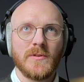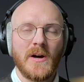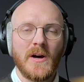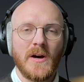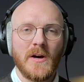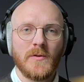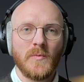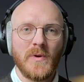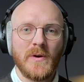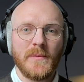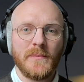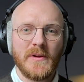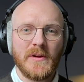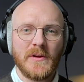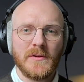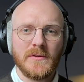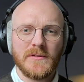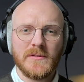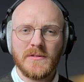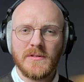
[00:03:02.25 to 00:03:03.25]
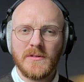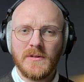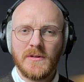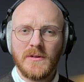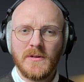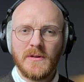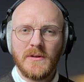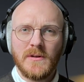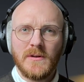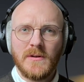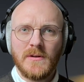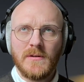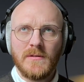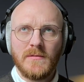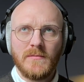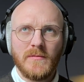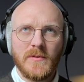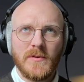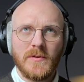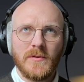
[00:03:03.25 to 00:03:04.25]
hardware? Because
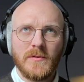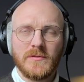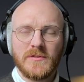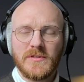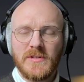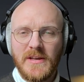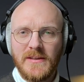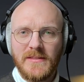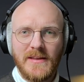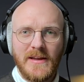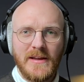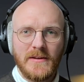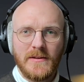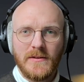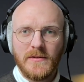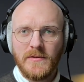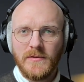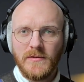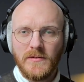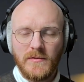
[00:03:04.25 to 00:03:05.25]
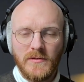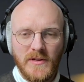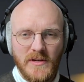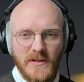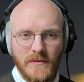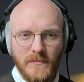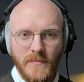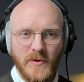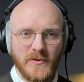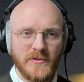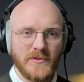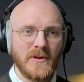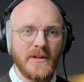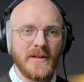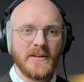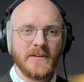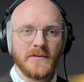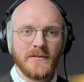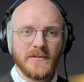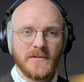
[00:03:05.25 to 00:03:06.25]
you say that you needed
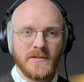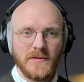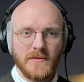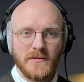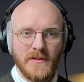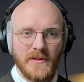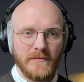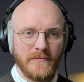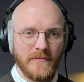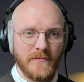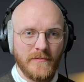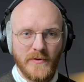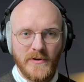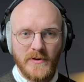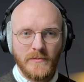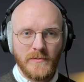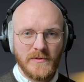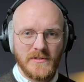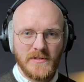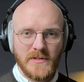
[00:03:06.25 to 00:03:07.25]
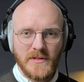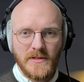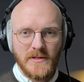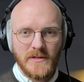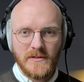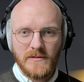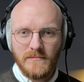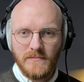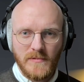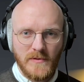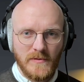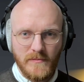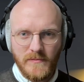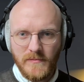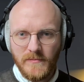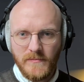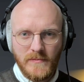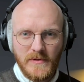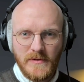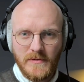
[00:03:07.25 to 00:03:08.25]
modulators and you need frequency,
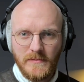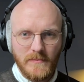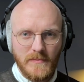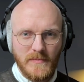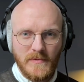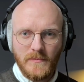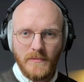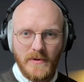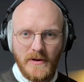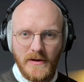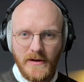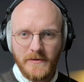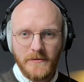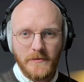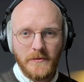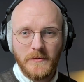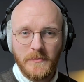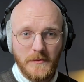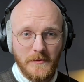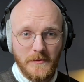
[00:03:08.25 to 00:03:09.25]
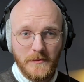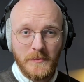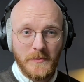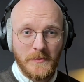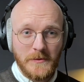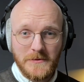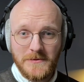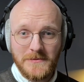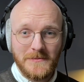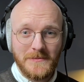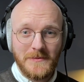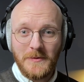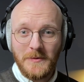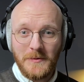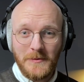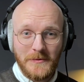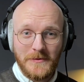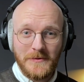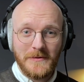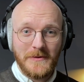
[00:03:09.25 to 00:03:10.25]
I don't know all the words,
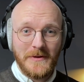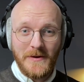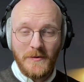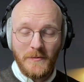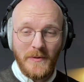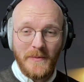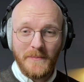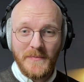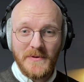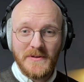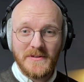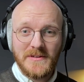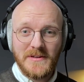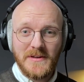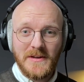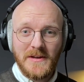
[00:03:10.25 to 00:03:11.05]
all the equipment.